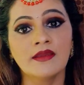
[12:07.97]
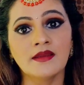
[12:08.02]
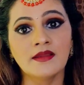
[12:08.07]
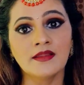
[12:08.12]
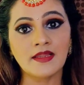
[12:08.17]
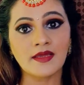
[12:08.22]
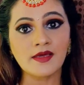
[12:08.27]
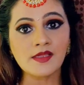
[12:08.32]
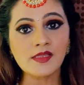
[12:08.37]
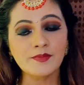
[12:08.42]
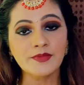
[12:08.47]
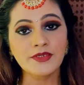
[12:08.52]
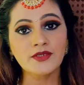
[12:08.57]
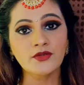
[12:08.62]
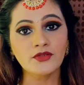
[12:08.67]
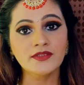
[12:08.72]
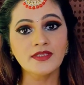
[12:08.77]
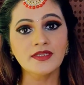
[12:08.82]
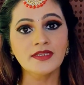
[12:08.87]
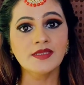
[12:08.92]
Last but
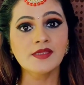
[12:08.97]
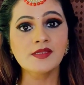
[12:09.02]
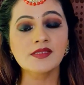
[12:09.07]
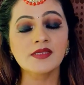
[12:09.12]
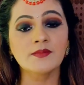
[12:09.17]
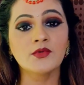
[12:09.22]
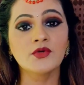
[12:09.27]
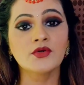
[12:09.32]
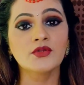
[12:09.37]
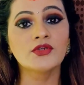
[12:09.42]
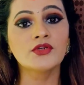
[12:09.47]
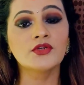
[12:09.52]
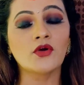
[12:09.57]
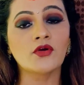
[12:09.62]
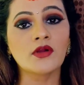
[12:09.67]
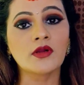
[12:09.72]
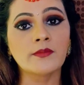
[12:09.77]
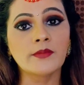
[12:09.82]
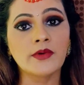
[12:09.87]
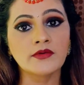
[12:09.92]
not the least, I'm going to
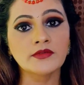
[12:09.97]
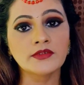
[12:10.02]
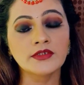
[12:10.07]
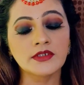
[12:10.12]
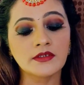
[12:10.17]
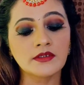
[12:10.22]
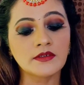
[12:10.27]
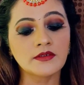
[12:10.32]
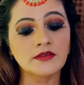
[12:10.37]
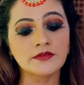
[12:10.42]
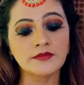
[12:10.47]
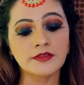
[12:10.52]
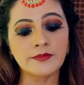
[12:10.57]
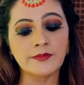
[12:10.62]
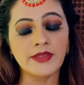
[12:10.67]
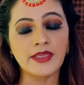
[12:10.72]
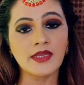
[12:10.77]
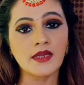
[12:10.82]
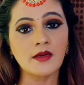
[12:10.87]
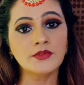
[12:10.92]
talk about the
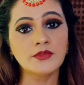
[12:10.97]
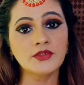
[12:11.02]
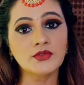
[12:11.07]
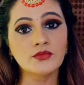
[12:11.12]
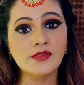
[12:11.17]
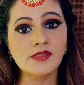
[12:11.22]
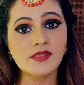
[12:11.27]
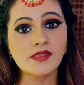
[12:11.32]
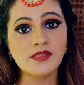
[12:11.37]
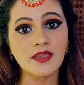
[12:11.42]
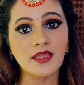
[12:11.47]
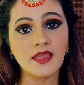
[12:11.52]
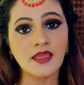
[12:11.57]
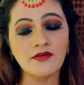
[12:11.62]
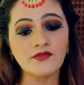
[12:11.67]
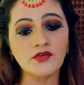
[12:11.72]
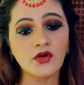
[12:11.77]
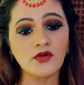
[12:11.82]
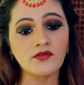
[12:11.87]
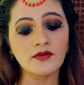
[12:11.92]
makeup tools that I
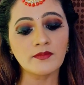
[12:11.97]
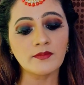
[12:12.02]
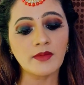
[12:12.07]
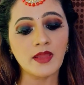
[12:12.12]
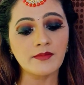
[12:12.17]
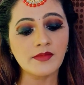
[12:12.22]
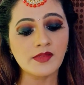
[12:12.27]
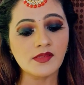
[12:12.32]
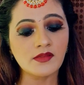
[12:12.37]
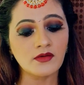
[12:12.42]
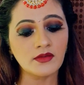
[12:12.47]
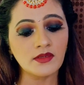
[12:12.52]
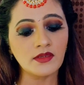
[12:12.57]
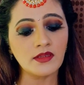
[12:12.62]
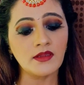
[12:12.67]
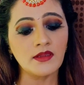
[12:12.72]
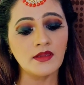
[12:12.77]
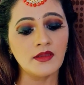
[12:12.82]
have got from Amazon.